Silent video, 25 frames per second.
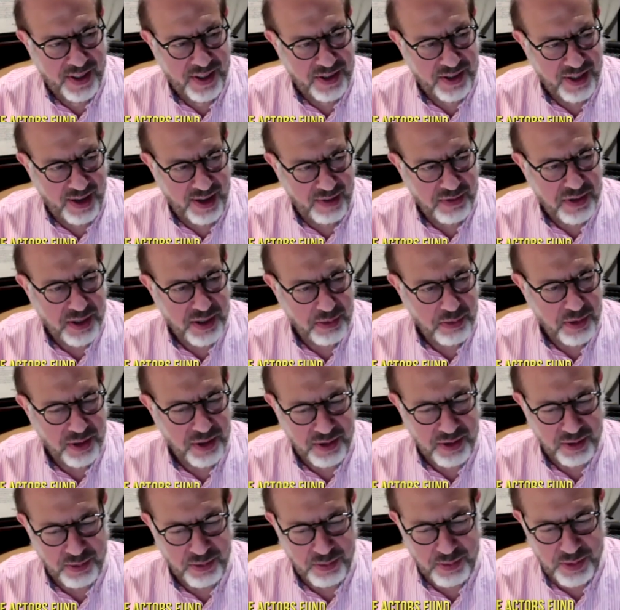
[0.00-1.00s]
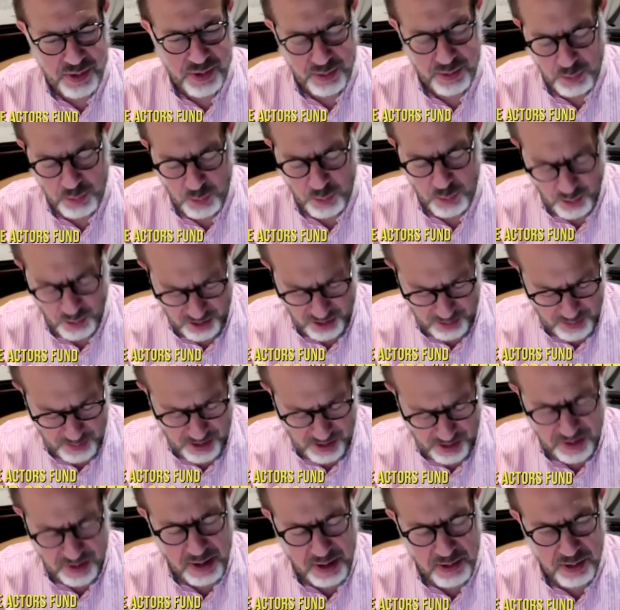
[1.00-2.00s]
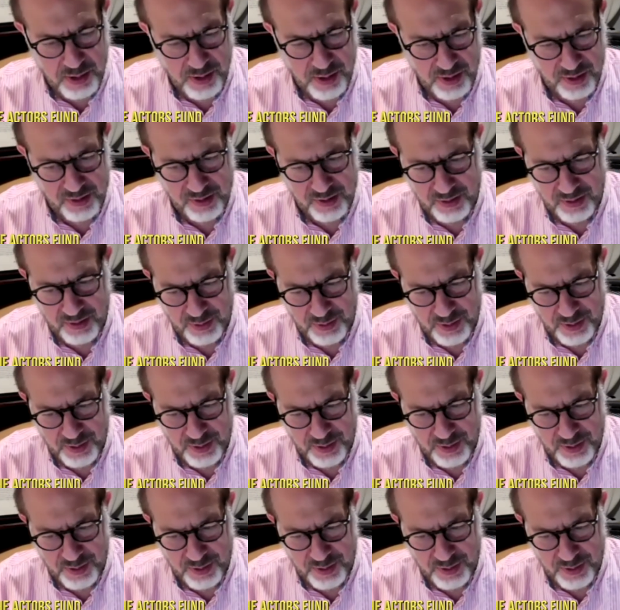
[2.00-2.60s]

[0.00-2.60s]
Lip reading: to have something to worry about other than